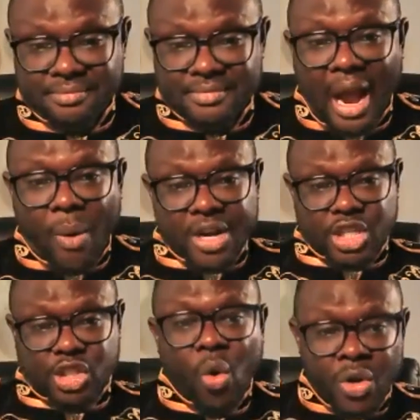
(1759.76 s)
I want to
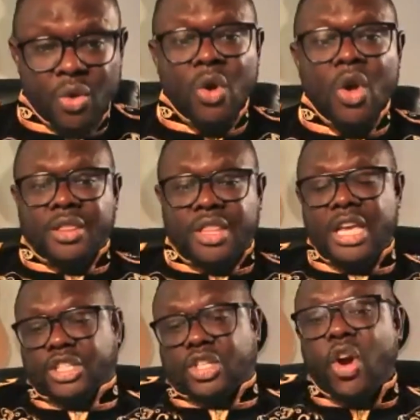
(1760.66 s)
show you the
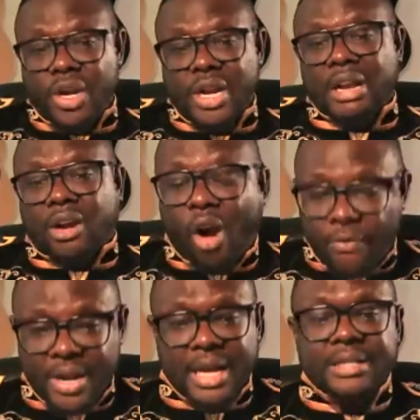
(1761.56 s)
eternal
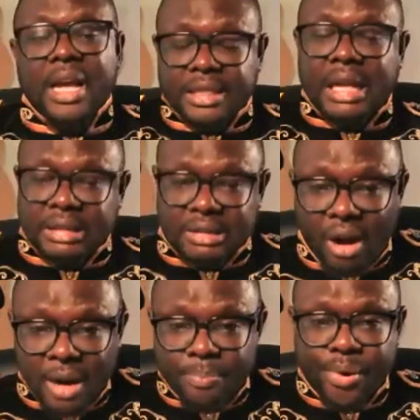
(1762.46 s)
covenant that
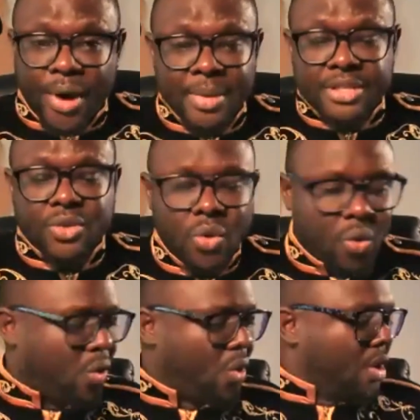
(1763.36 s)
God promised to
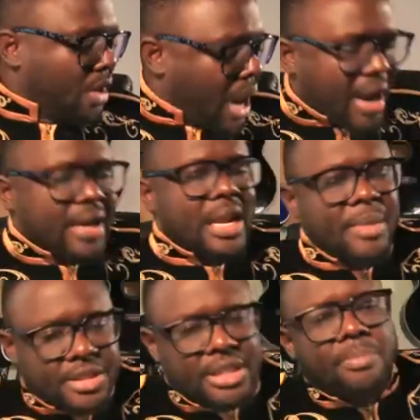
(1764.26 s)
who? All right, let
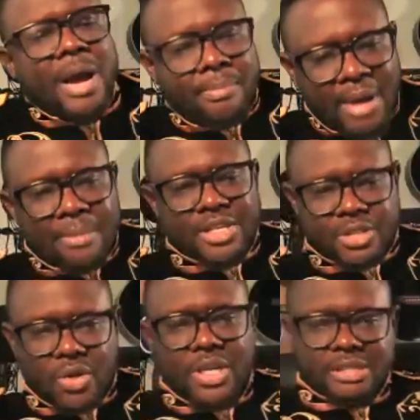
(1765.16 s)
me see my Bible
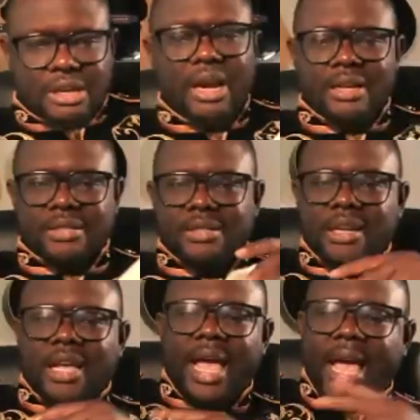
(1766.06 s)
study scholars.
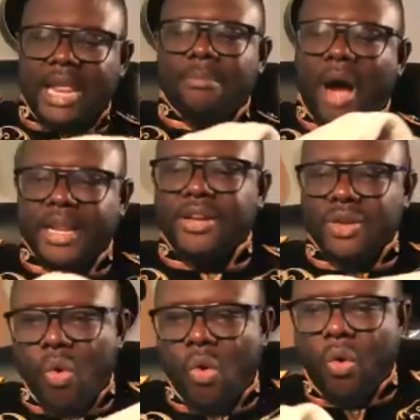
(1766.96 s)
Anybody
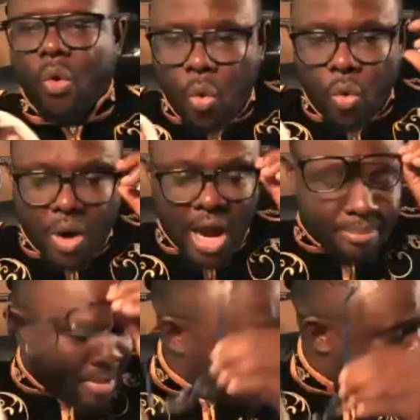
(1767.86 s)
know who God
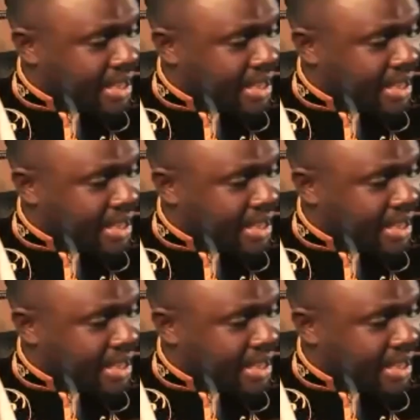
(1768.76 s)
made the